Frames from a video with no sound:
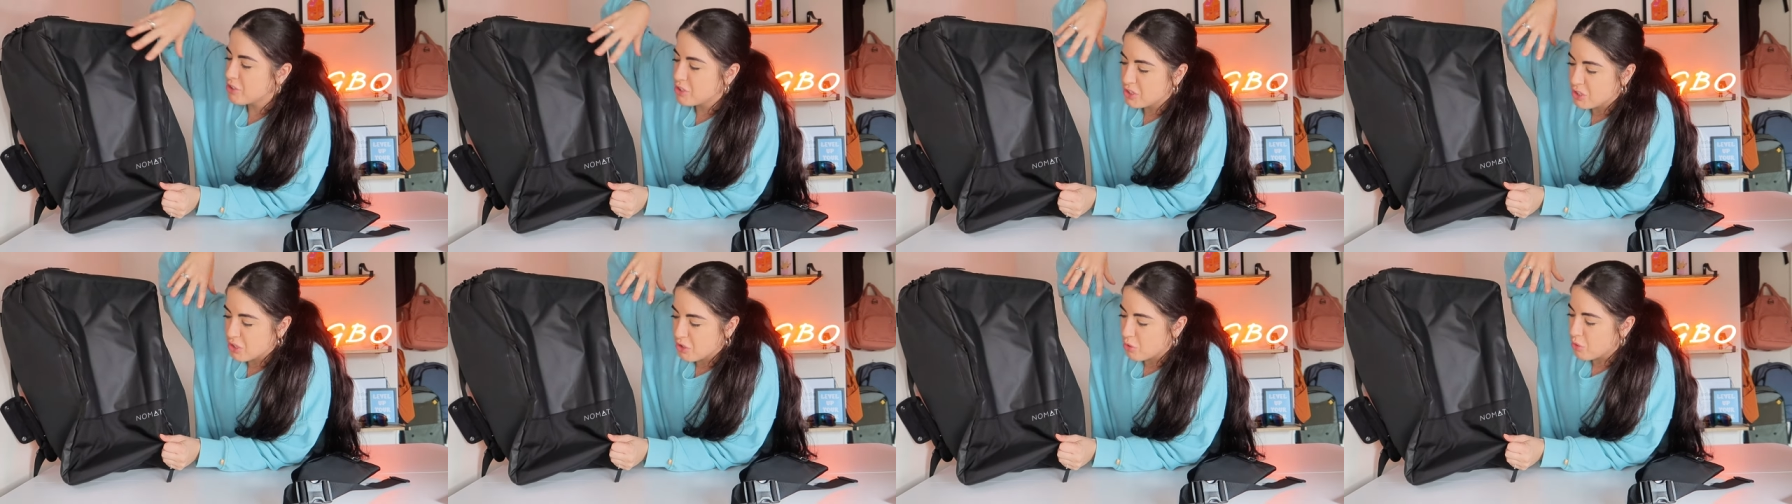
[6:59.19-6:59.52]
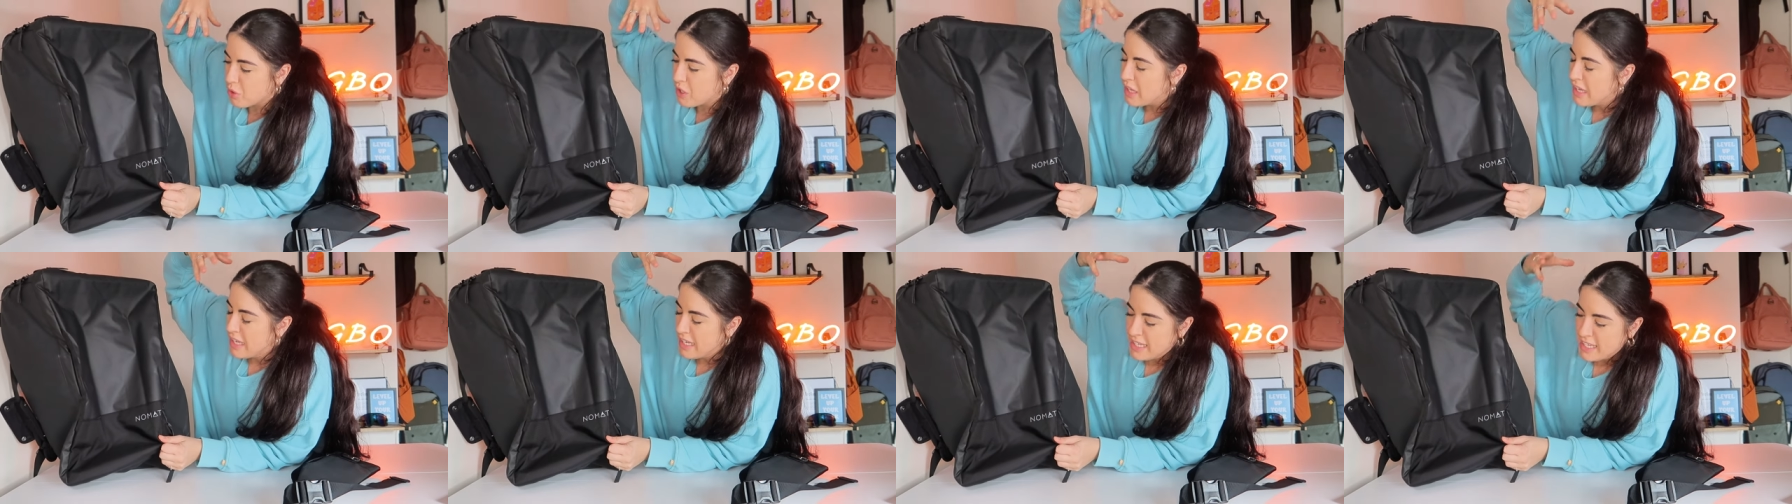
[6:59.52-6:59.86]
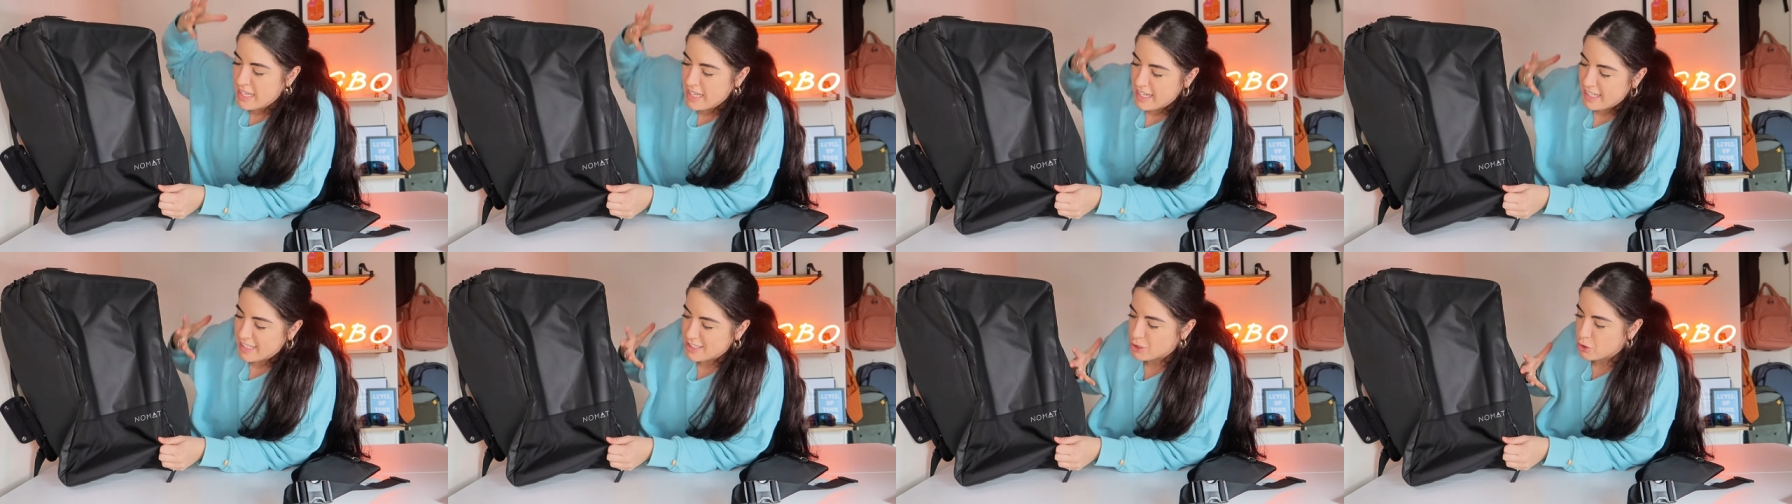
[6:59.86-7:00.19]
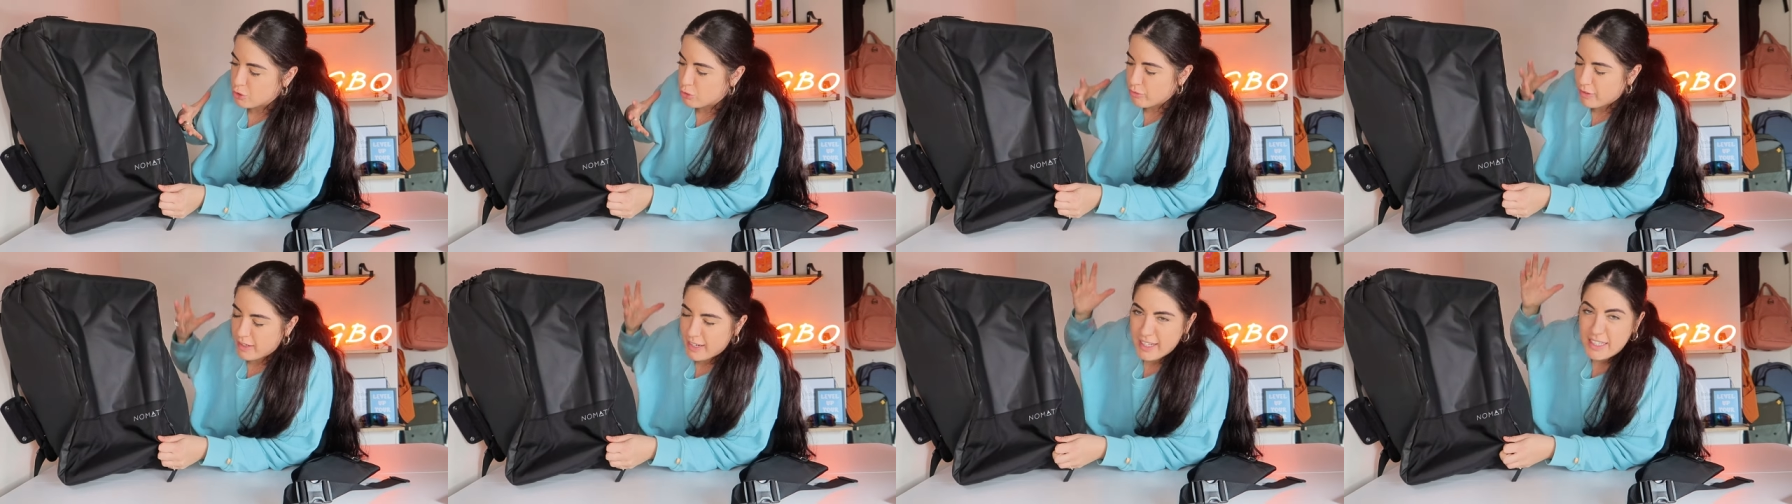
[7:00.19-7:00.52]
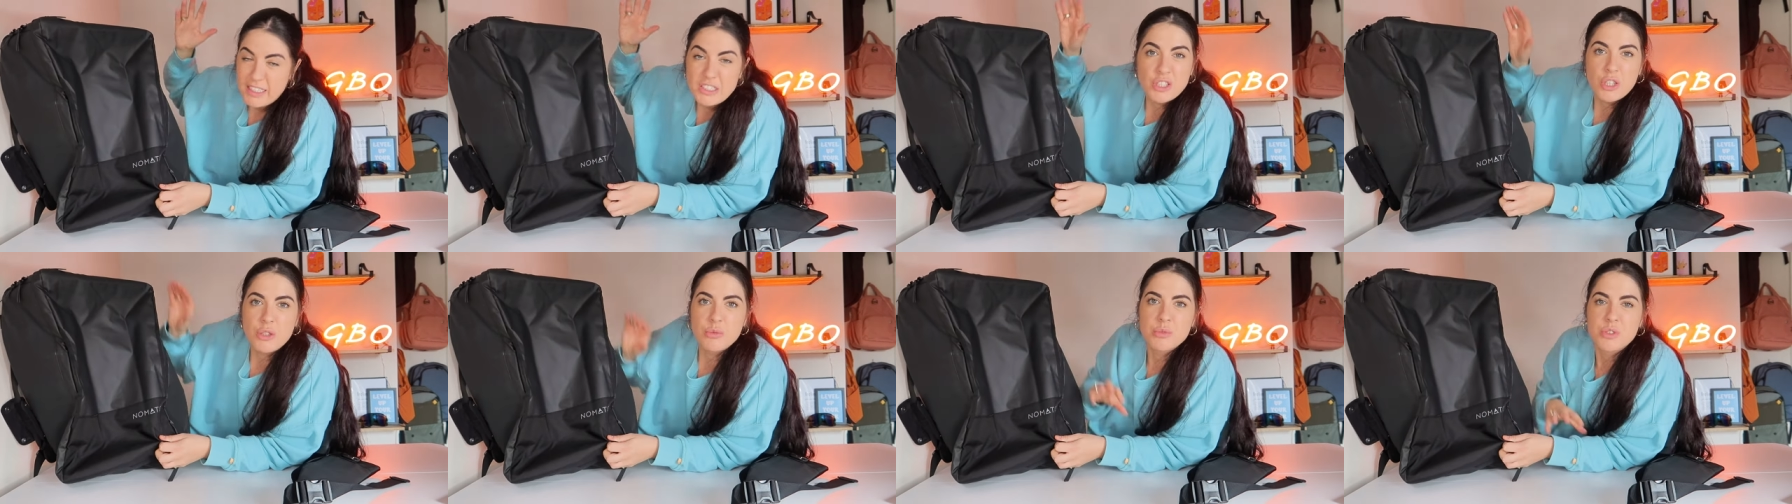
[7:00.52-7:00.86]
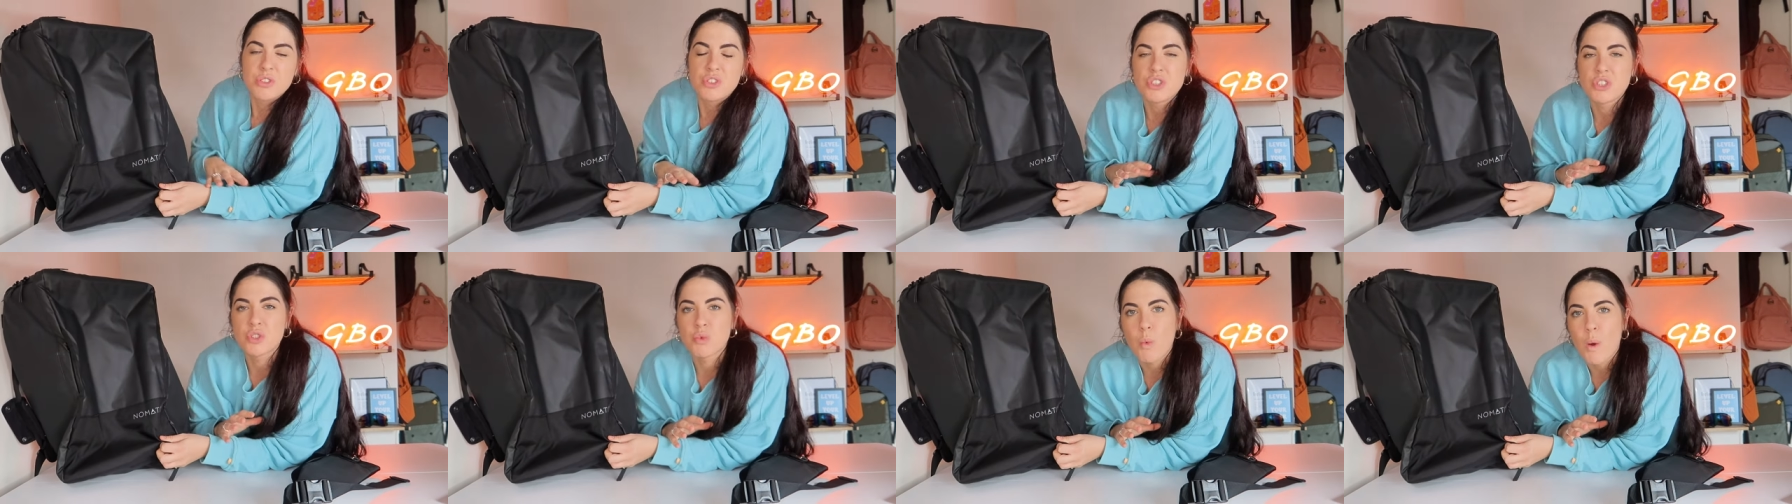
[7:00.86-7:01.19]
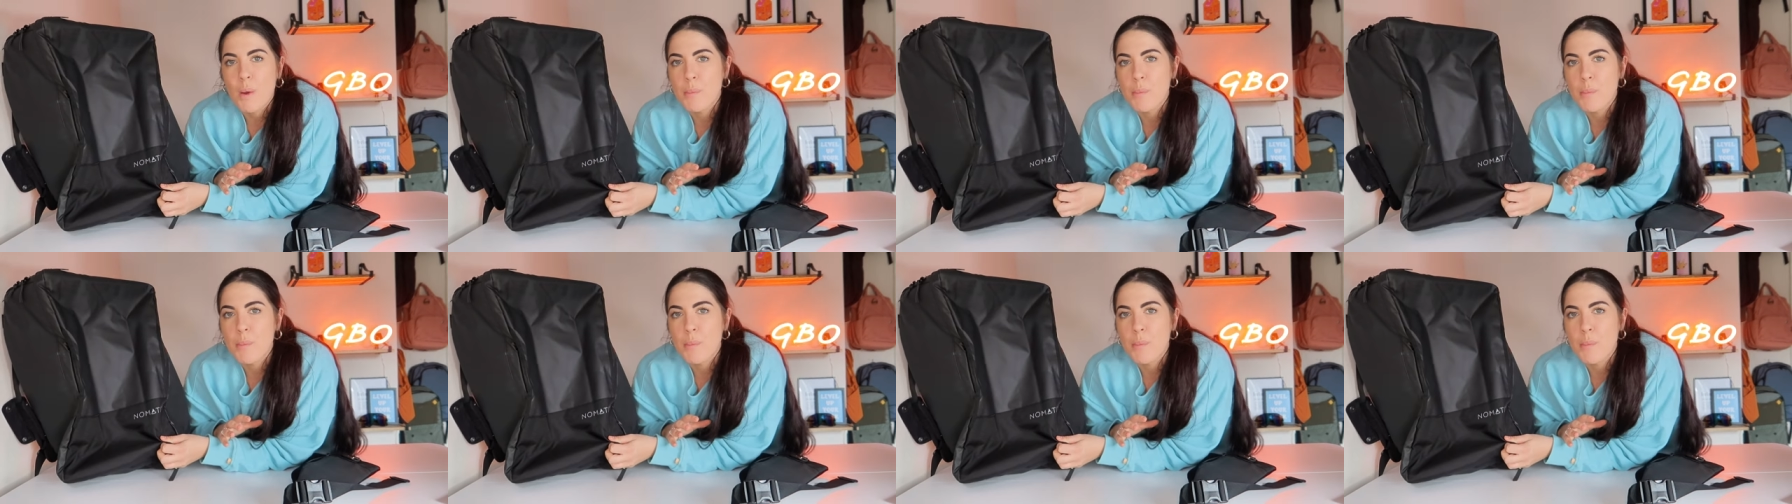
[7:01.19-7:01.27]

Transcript: So it's great in terms of just